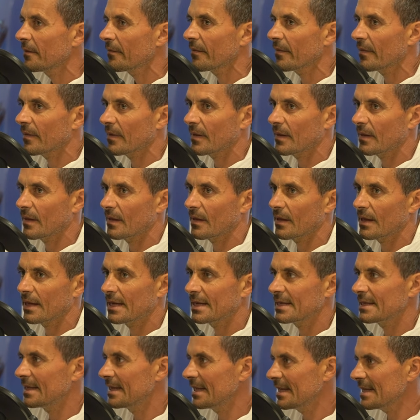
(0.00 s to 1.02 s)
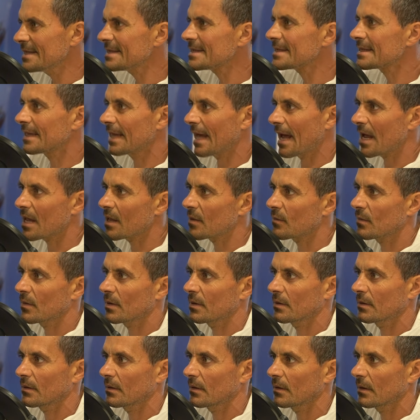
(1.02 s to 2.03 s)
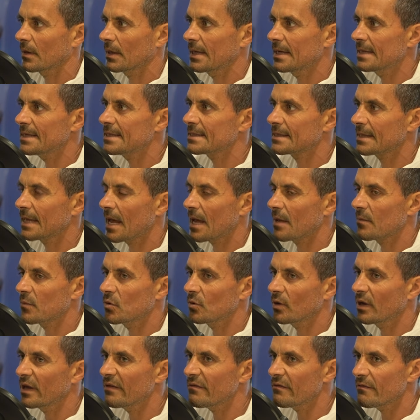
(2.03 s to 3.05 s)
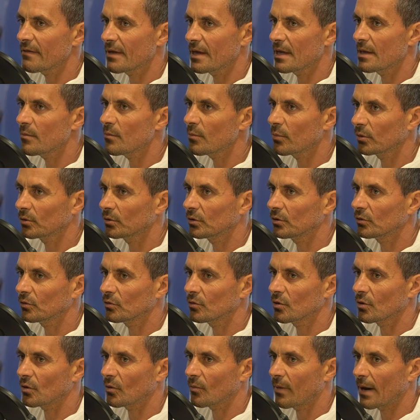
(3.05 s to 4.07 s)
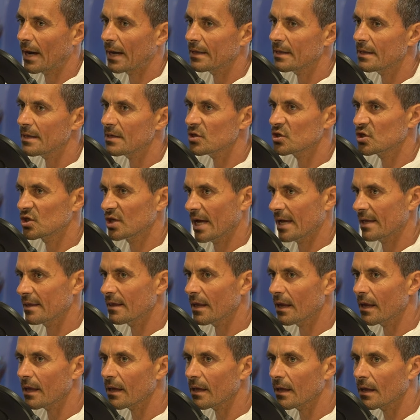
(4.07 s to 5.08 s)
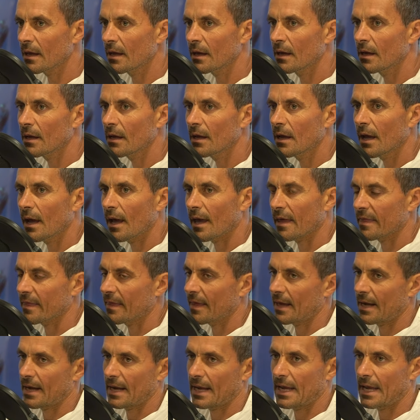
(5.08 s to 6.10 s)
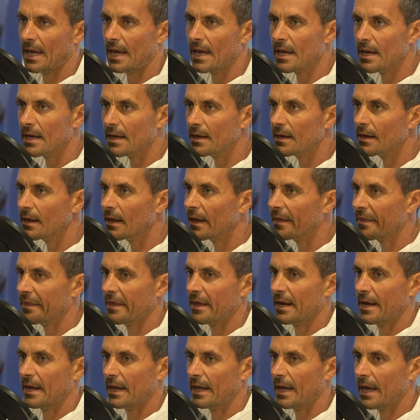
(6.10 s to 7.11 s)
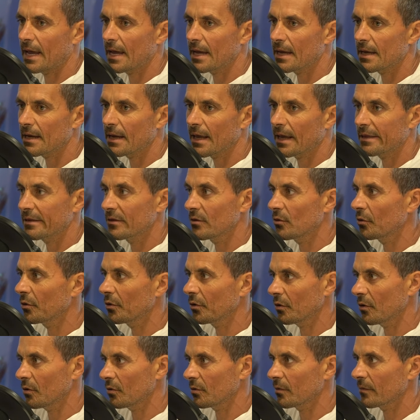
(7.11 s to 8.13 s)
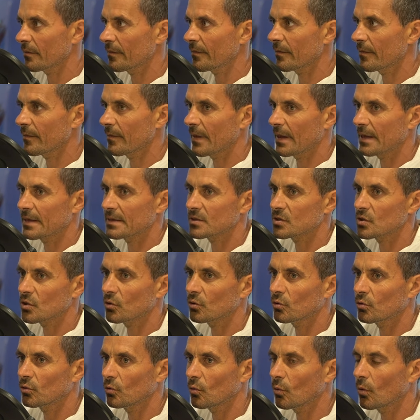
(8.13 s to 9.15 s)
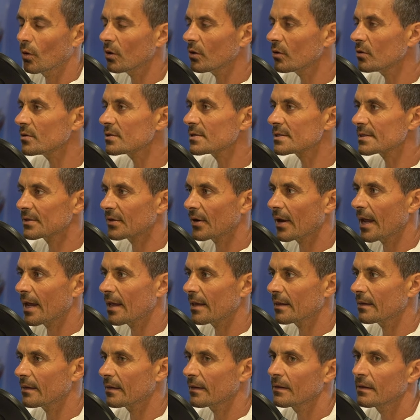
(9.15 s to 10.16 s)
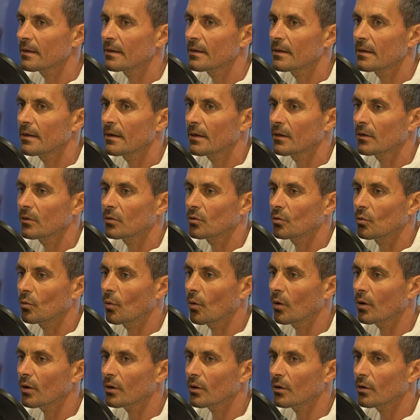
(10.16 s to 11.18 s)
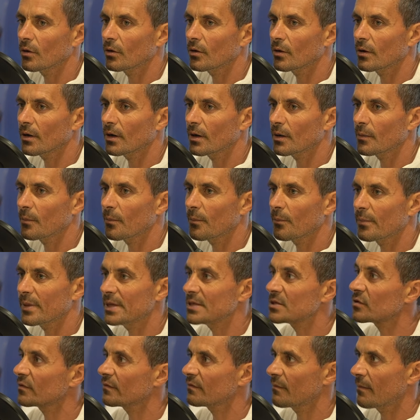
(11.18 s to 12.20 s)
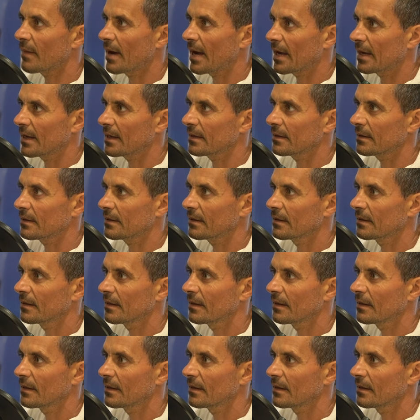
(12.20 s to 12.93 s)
Mm, it needs time. It needs time. You give input to your body gently and then again and then again and you grow. And so to work on strength, to work on peace of mind,